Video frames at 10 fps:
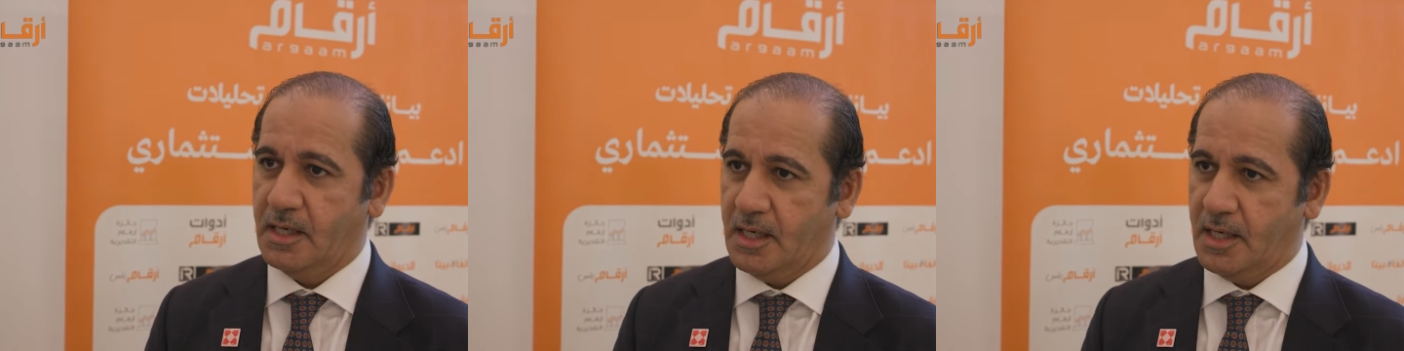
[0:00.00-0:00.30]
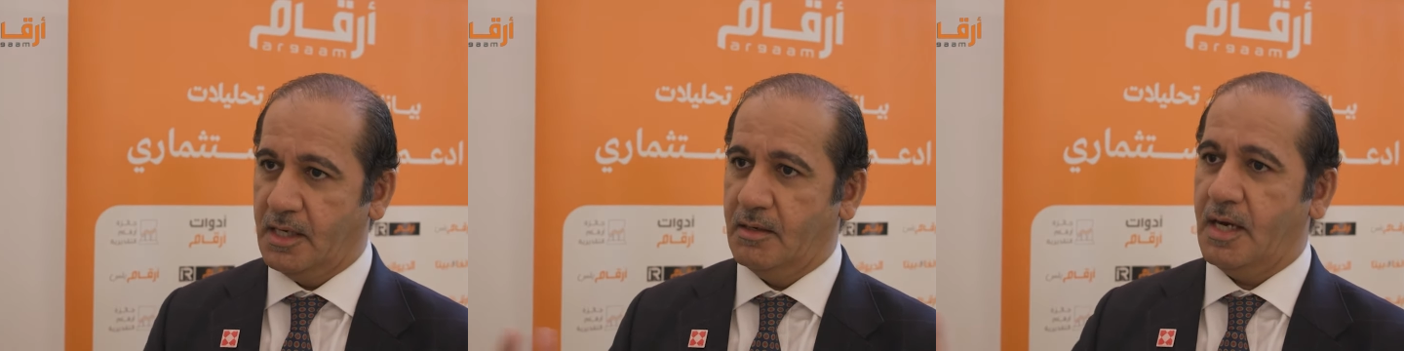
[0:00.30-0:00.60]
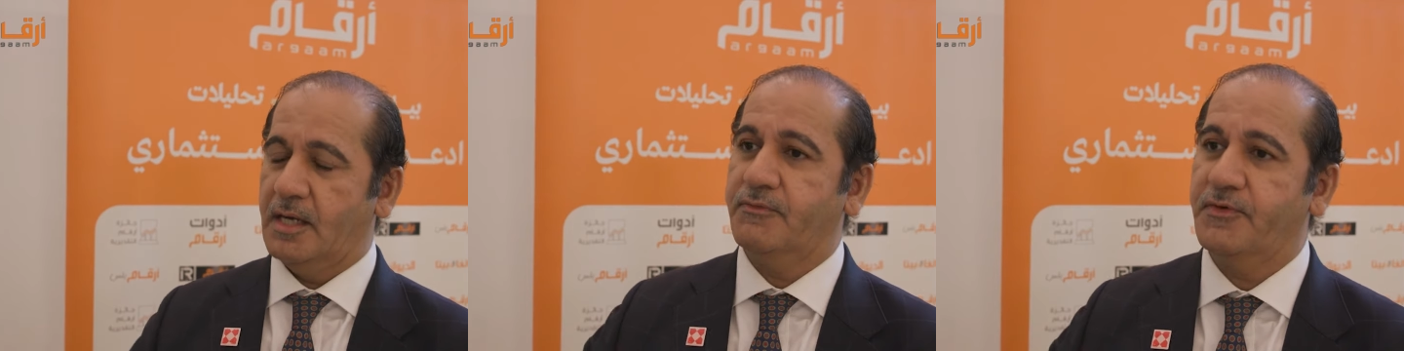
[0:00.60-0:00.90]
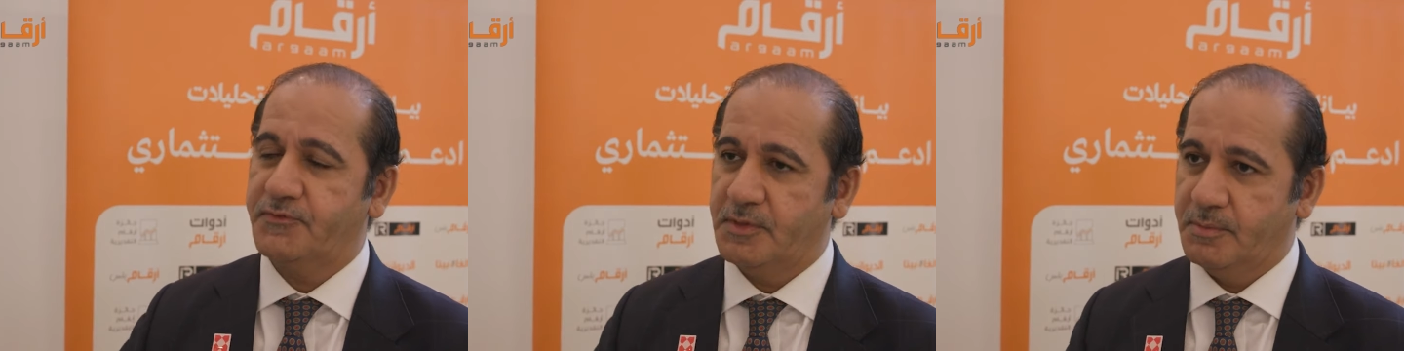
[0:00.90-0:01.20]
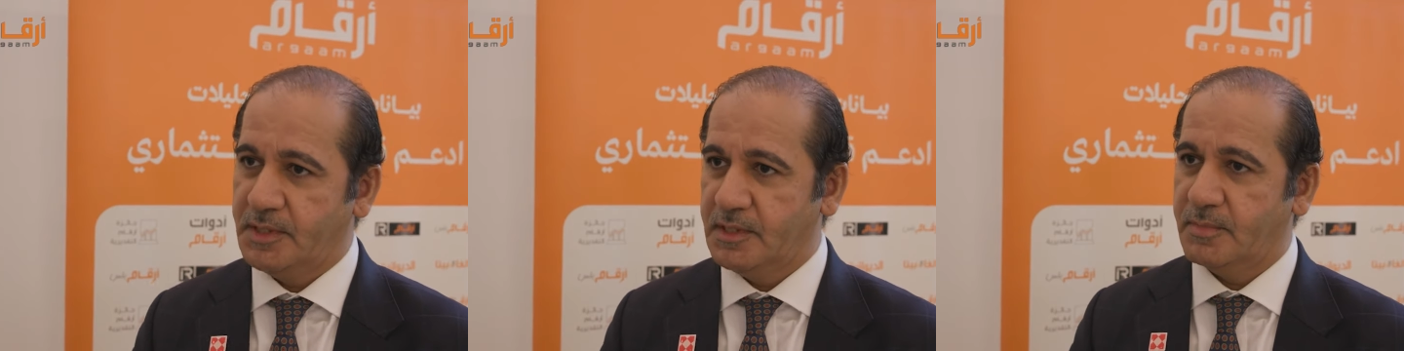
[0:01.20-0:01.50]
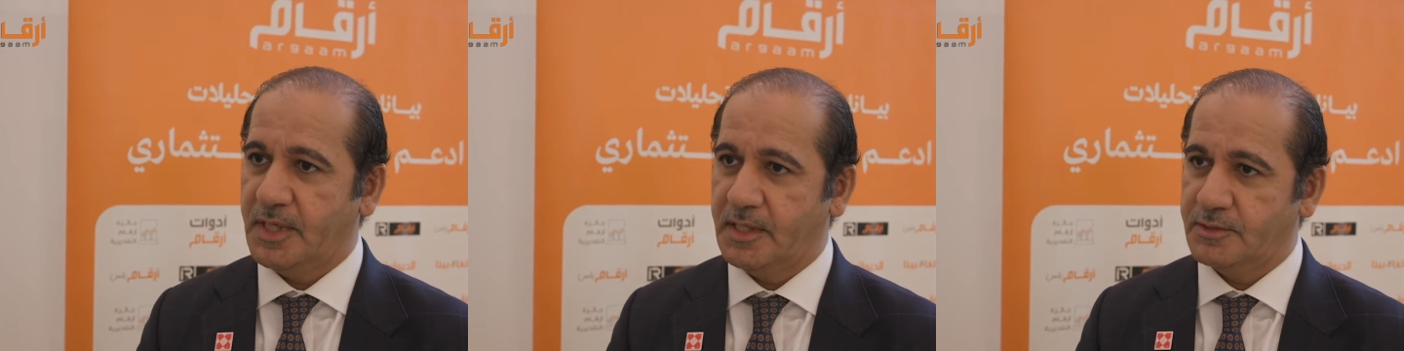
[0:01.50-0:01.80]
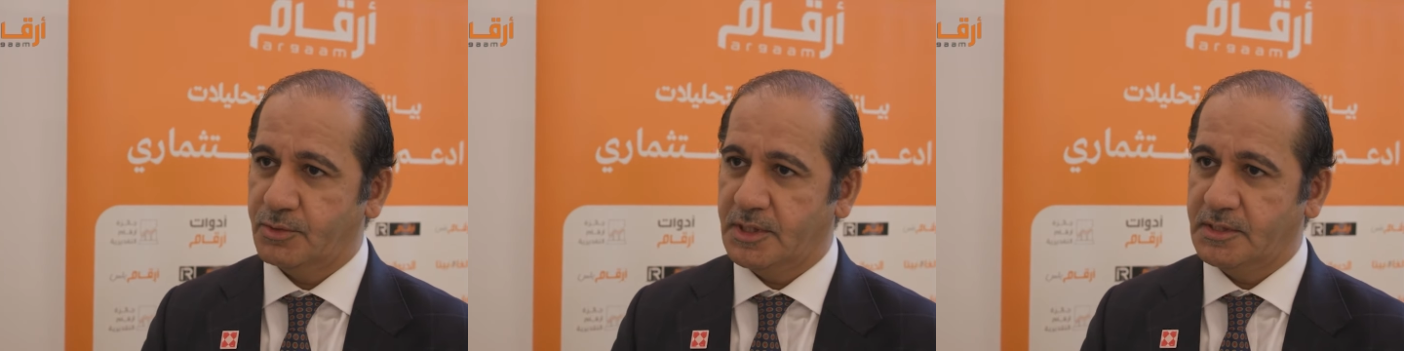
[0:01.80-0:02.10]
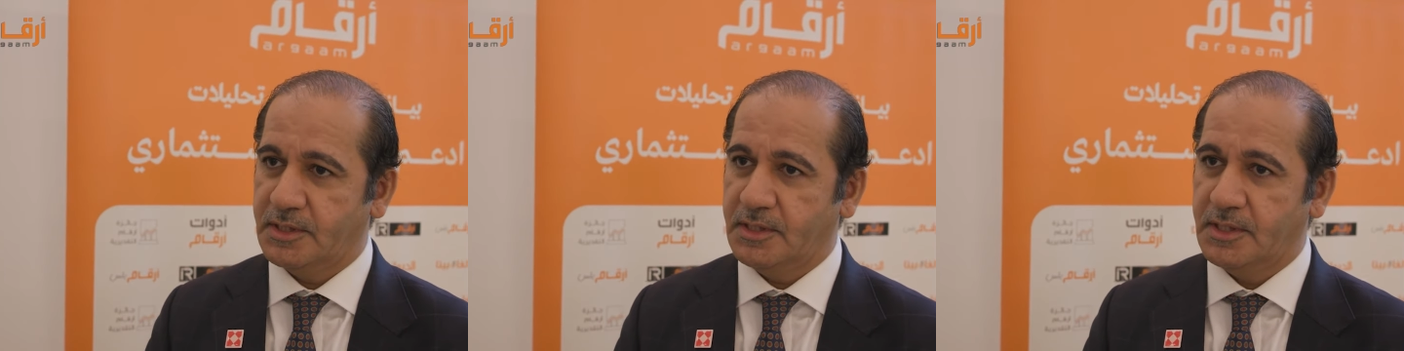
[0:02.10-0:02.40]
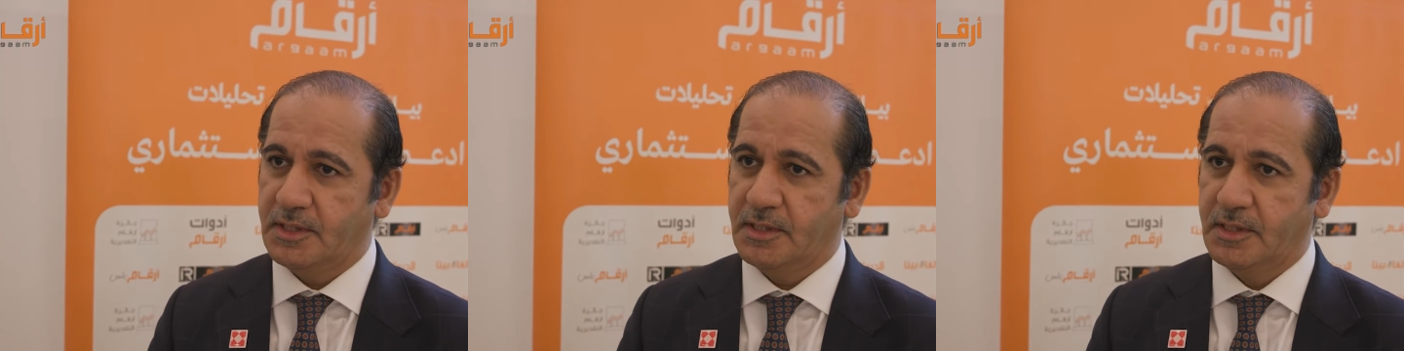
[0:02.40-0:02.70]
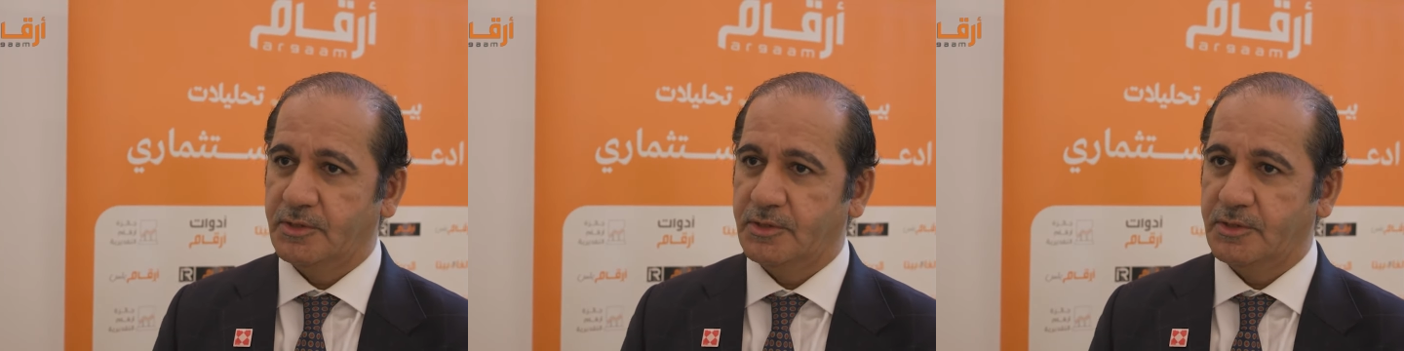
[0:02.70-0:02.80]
uh, 150 million by 2030.